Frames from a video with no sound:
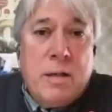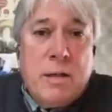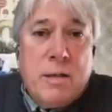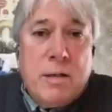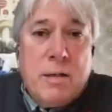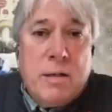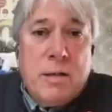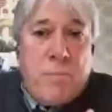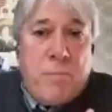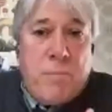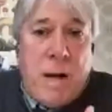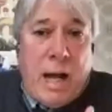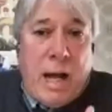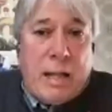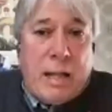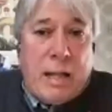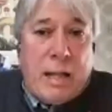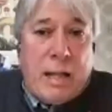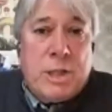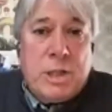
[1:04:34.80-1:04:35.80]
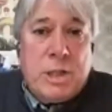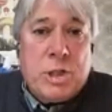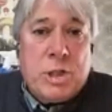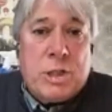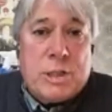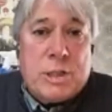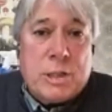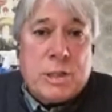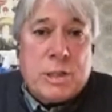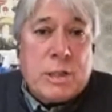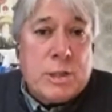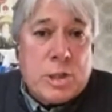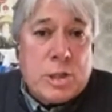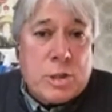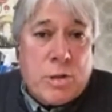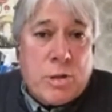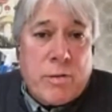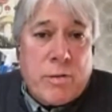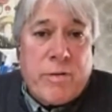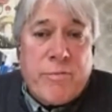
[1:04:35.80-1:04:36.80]
politicians, conservative
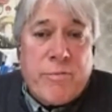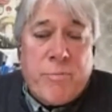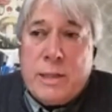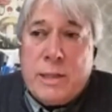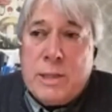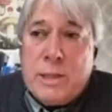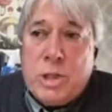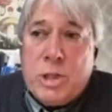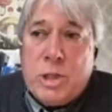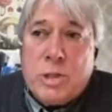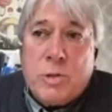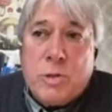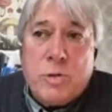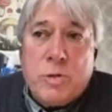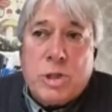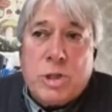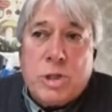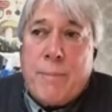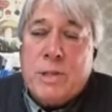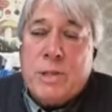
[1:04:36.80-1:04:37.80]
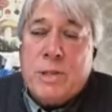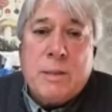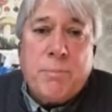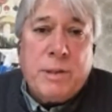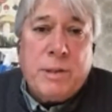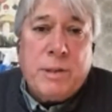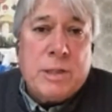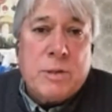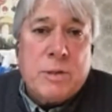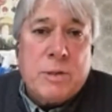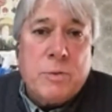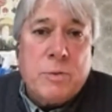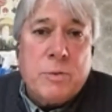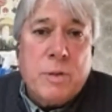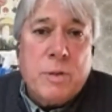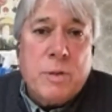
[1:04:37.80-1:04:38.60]
politicians whose job is simply to